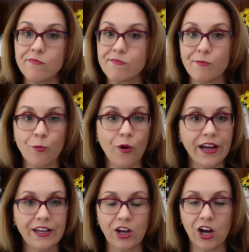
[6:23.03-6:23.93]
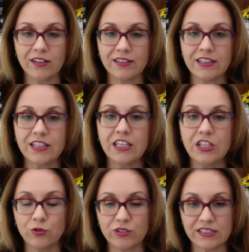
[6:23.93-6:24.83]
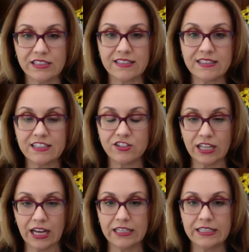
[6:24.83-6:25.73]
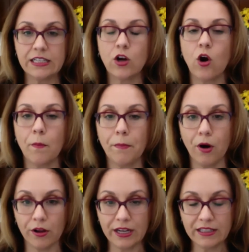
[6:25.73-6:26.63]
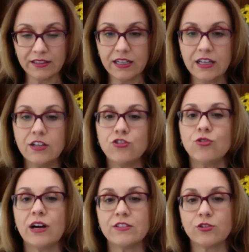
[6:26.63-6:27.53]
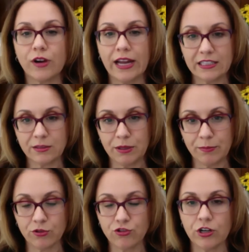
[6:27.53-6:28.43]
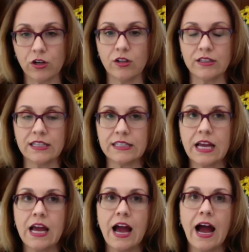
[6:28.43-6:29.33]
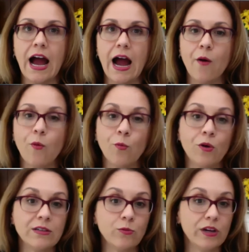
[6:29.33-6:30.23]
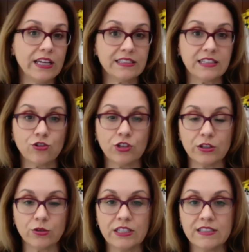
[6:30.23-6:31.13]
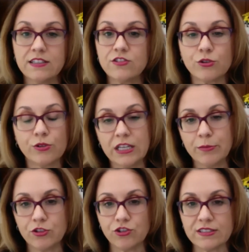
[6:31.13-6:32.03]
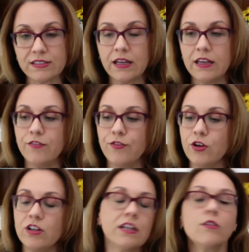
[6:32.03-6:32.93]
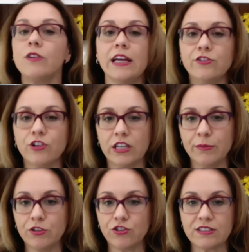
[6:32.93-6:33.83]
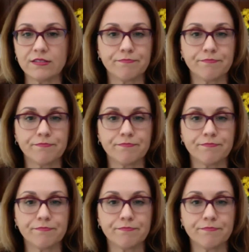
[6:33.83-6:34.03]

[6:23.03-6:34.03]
why not use the seasonality component to attract people to your content? One way that you can do this is through images. If you're going to create your images,